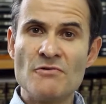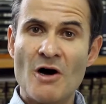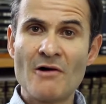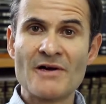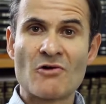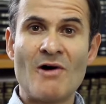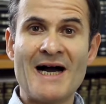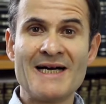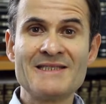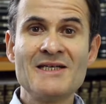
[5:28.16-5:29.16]
you are
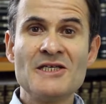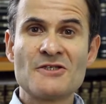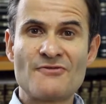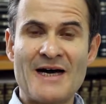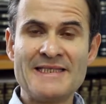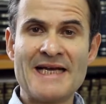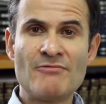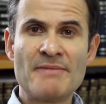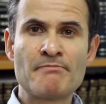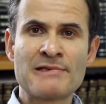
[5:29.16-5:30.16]
required to find a
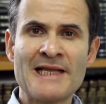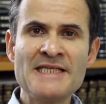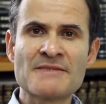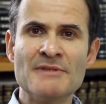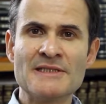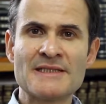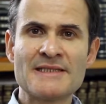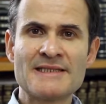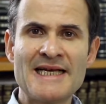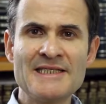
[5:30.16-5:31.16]
replacement
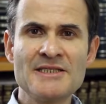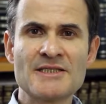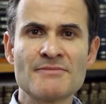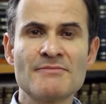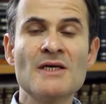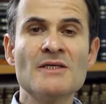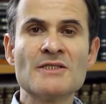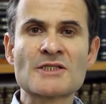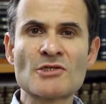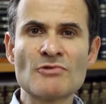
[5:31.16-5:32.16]
tenant
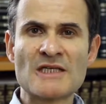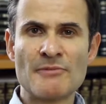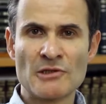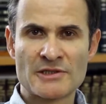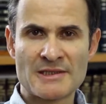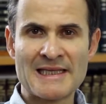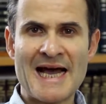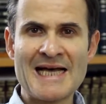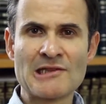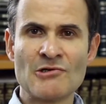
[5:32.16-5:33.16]
suitable to the
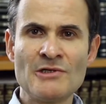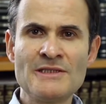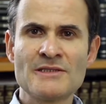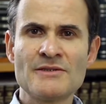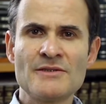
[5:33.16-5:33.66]
landlord,